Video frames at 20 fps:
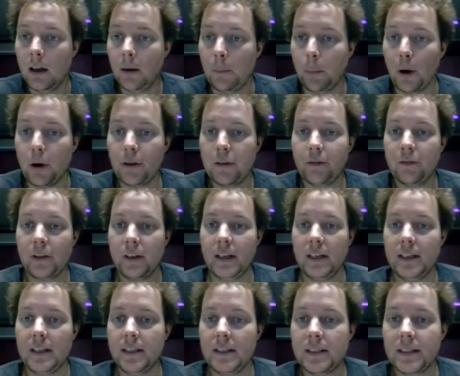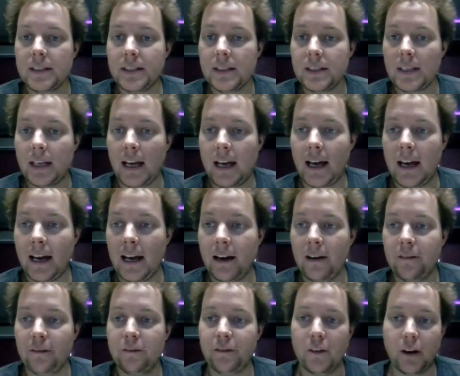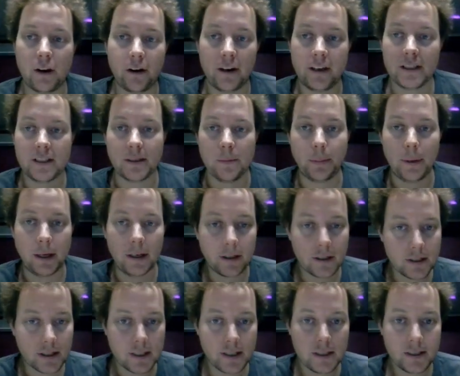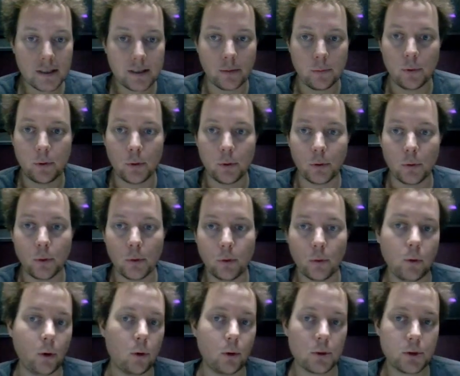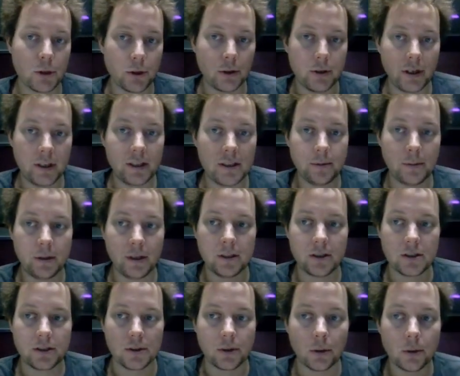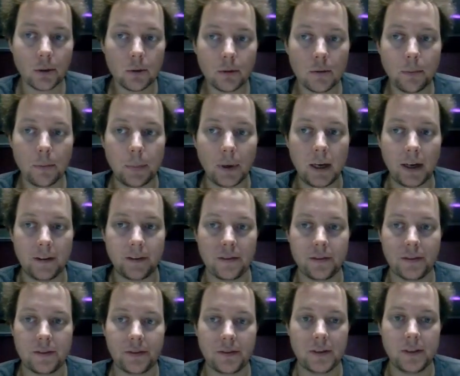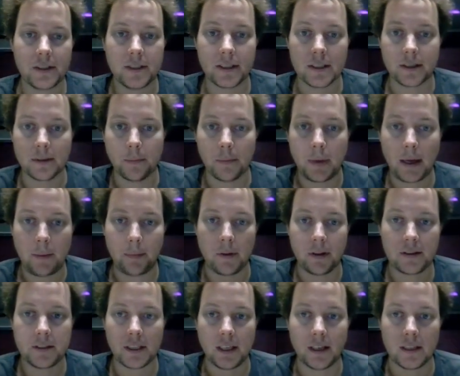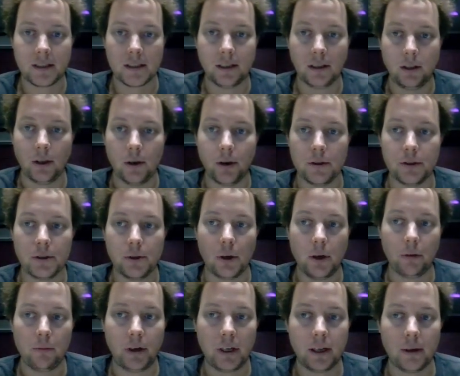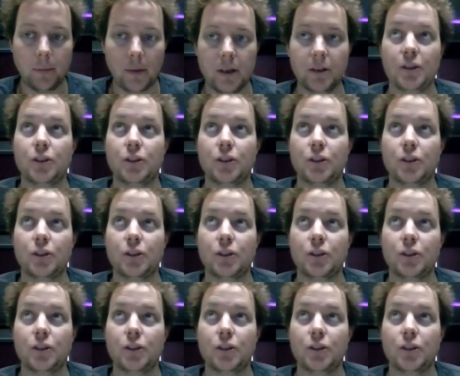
Both of these have various dependencies that will also need to be installed, but This is a mammoth task alone, so I recommend